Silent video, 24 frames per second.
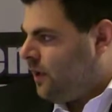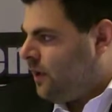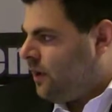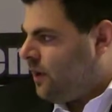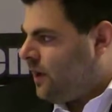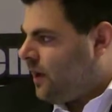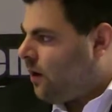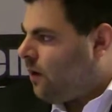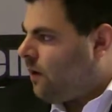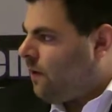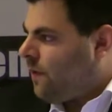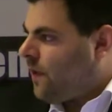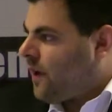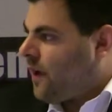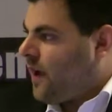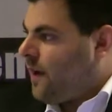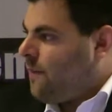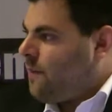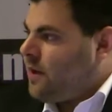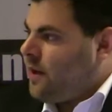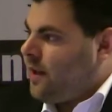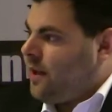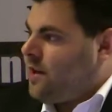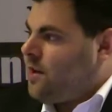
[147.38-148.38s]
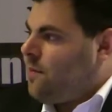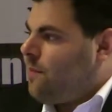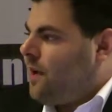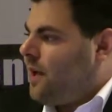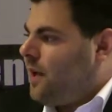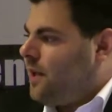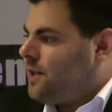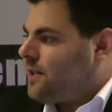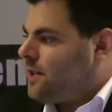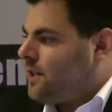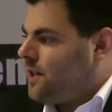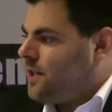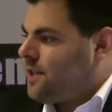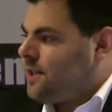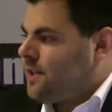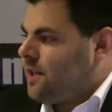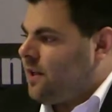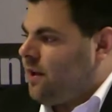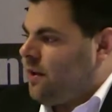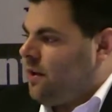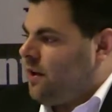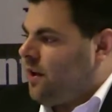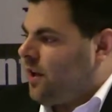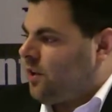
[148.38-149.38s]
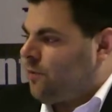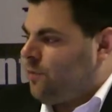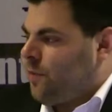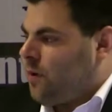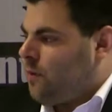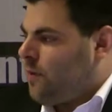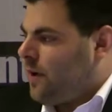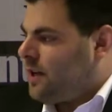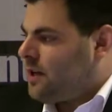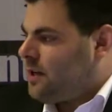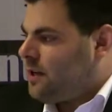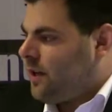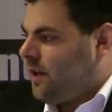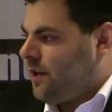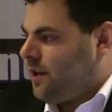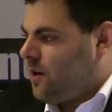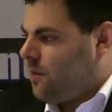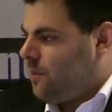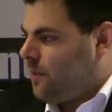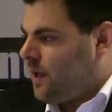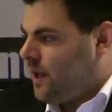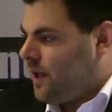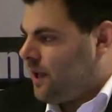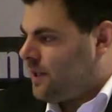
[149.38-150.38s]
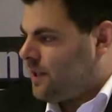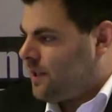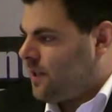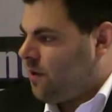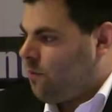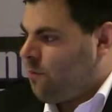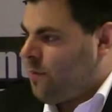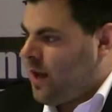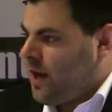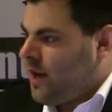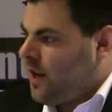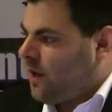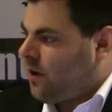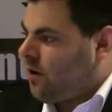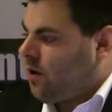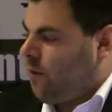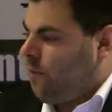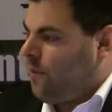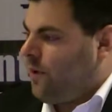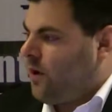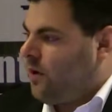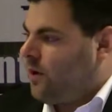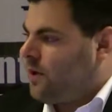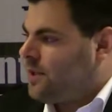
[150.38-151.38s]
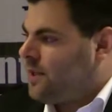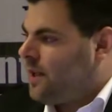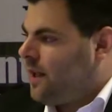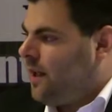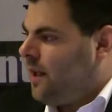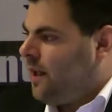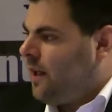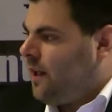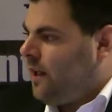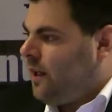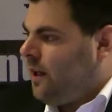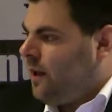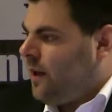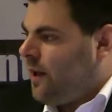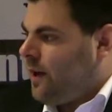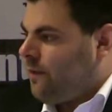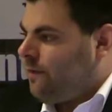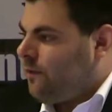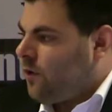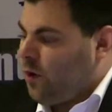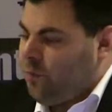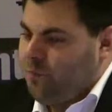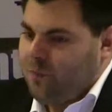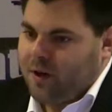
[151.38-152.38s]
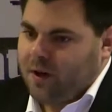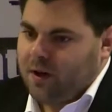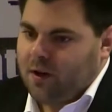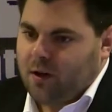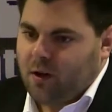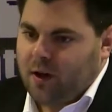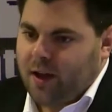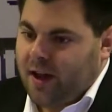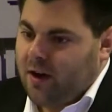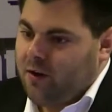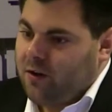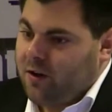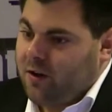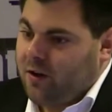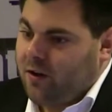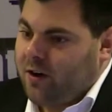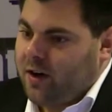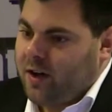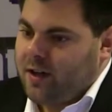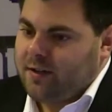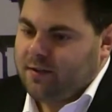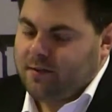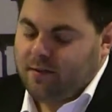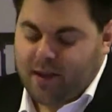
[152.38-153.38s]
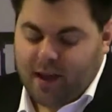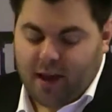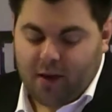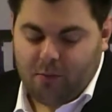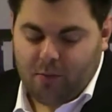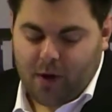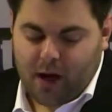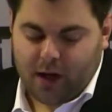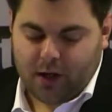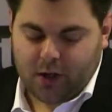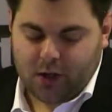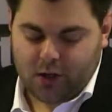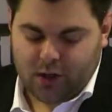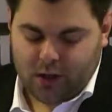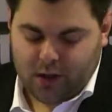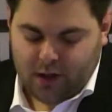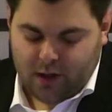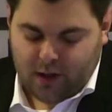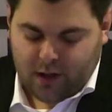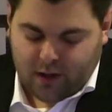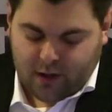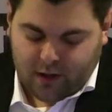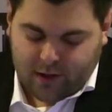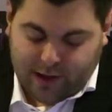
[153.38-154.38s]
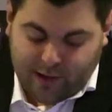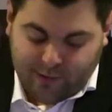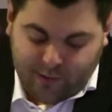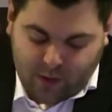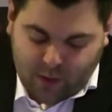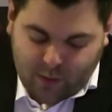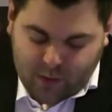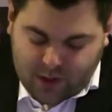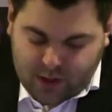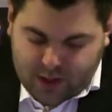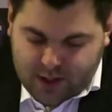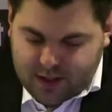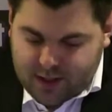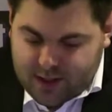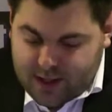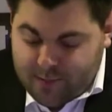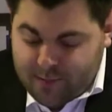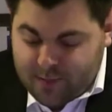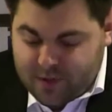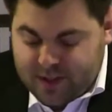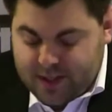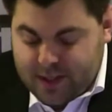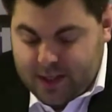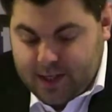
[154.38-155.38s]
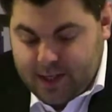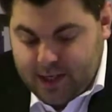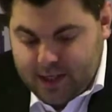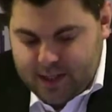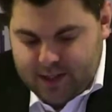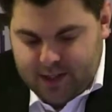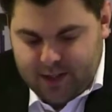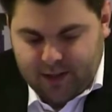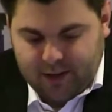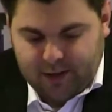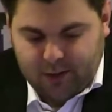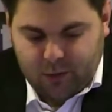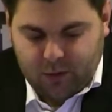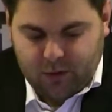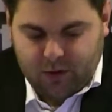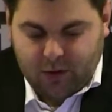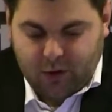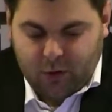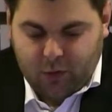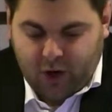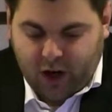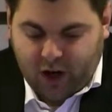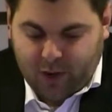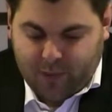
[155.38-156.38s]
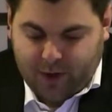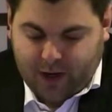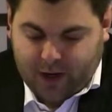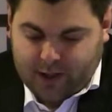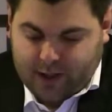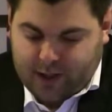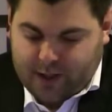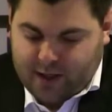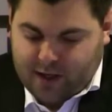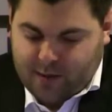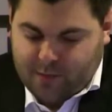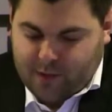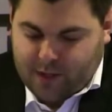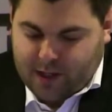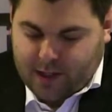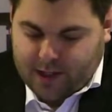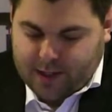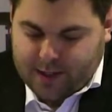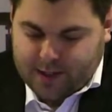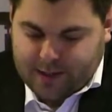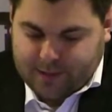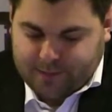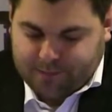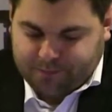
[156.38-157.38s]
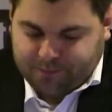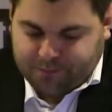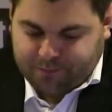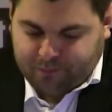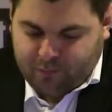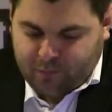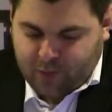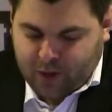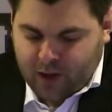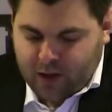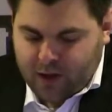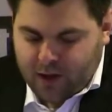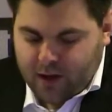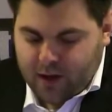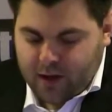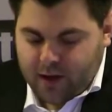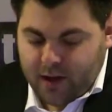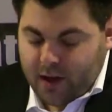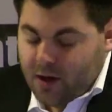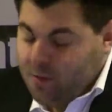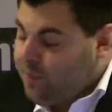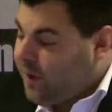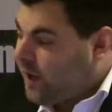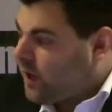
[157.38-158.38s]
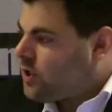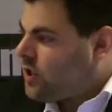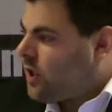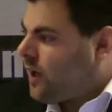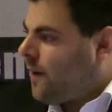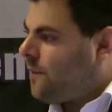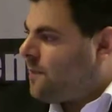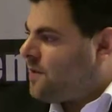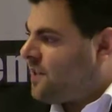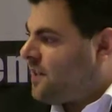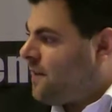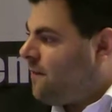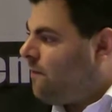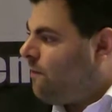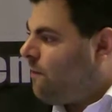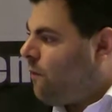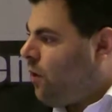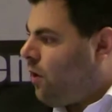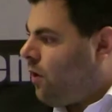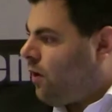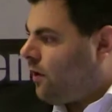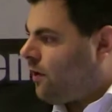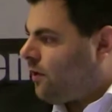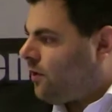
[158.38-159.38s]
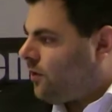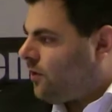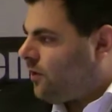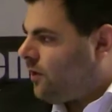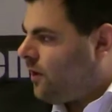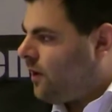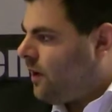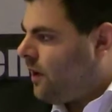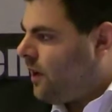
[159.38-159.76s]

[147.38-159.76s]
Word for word: Now, the Campbell database is an experimental database, and many compounds have not been characterized that much. Therefore, we do the same statistics with the drug bank database. And here the picture gets even worse.